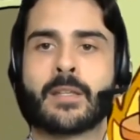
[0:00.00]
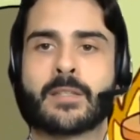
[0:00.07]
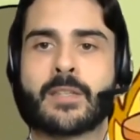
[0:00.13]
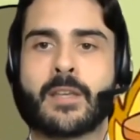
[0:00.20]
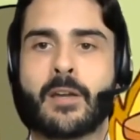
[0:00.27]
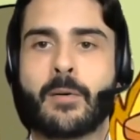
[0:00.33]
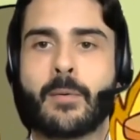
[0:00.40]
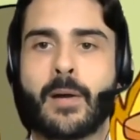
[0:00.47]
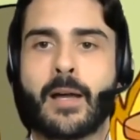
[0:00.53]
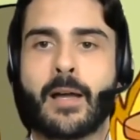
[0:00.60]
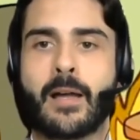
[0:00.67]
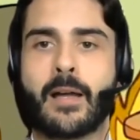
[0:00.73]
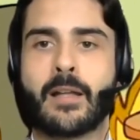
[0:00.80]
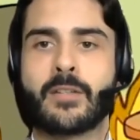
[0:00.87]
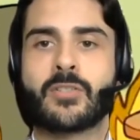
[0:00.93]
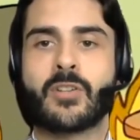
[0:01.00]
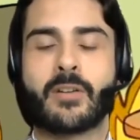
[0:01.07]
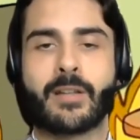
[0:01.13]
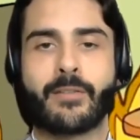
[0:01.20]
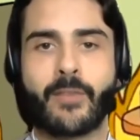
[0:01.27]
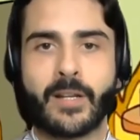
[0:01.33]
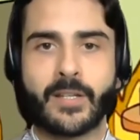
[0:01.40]
So
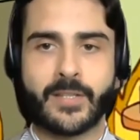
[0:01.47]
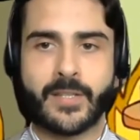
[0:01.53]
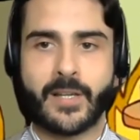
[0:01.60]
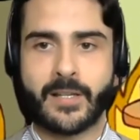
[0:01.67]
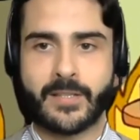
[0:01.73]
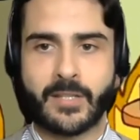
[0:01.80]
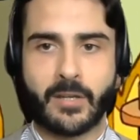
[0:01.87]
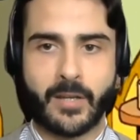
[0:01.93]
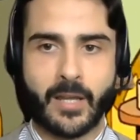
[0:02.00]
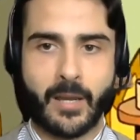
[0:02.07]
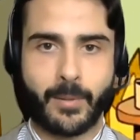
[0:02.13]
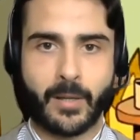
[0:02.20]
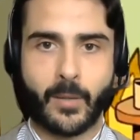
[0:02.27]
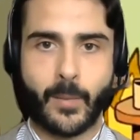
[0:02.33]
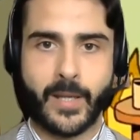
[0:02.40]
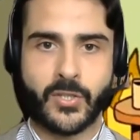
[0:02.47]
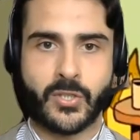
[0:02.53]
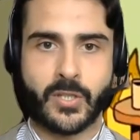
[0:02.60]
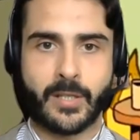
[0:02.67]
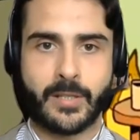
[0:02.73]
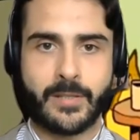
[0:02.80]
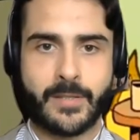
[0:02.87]
John, if I just ask you a couple of
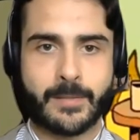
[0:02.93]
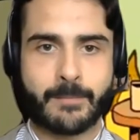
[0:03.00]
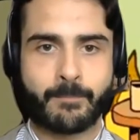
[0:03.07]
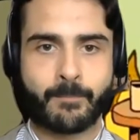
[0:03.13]
questions.